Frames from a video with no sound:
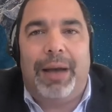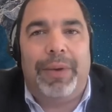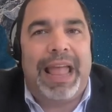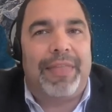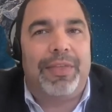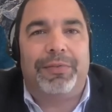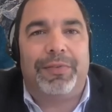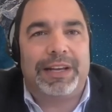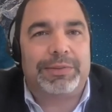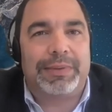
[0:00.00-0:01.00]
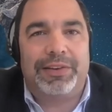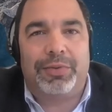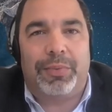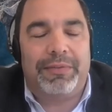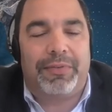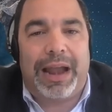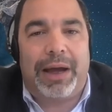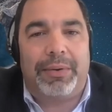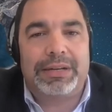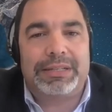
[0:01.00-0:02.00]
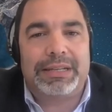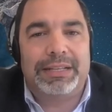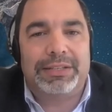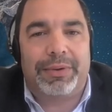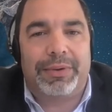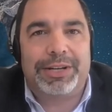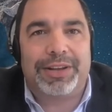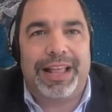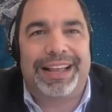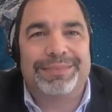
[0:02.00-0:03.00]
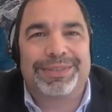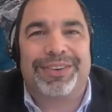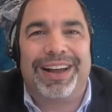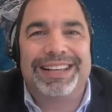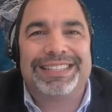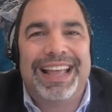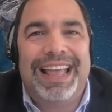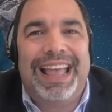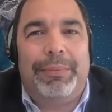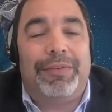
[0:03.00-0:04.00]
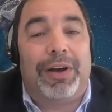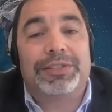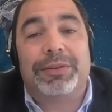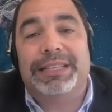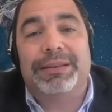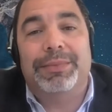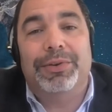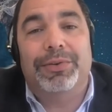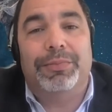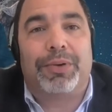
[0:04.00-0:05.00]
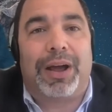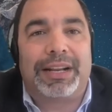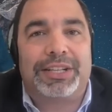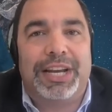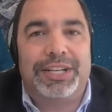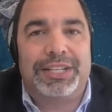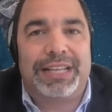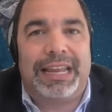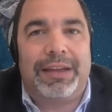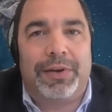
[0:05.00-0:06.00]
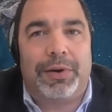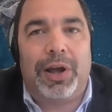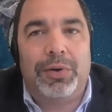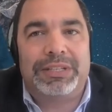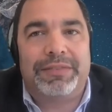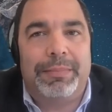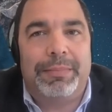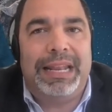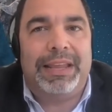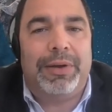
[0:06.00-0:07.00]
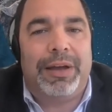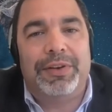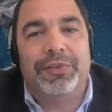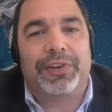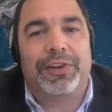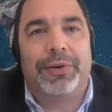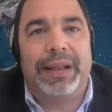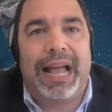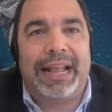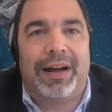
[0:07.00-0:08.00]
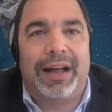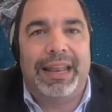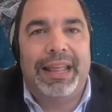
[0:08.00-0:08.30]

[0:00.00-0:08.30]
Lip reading: We had those fixed within 24 hours, and so I want to make sure that comes across. We've also made some new product changes, like if you're a host of a meeting, you have a new security icon.